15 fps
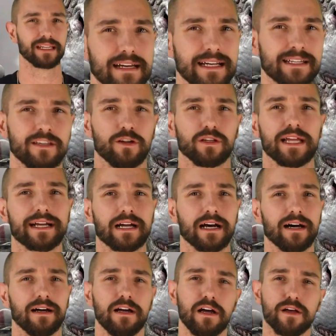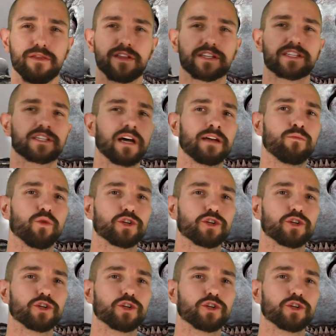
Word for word: Isn't there like a, the sun